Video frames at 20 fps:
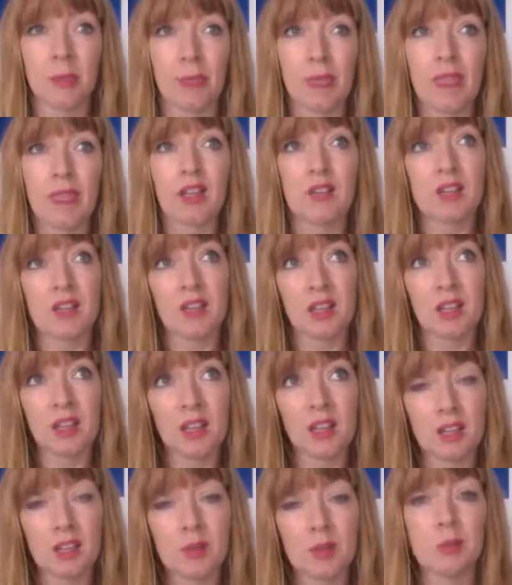It's not a
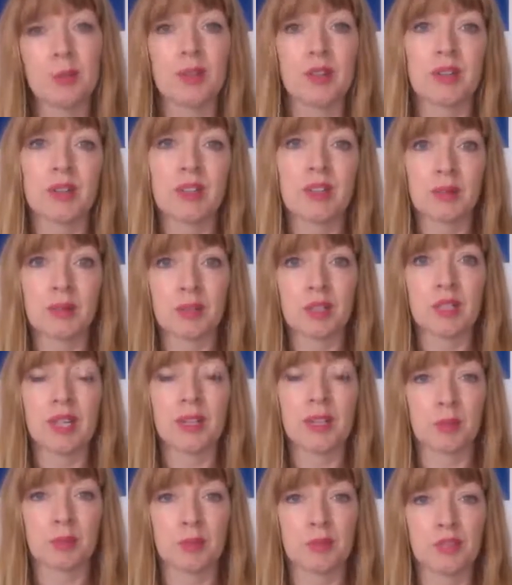lot, but it would add
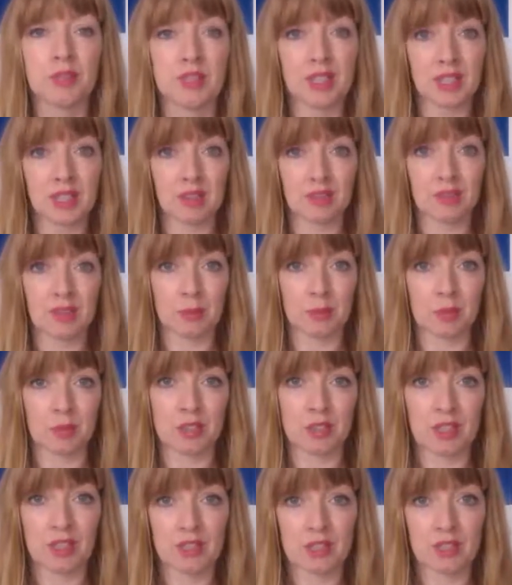up if you think of how much you're
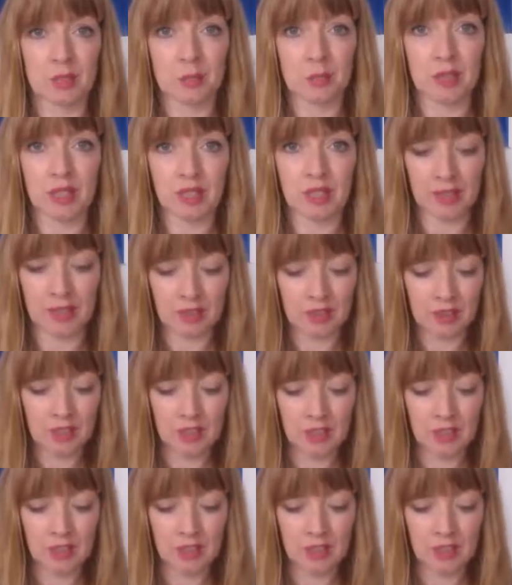using per year.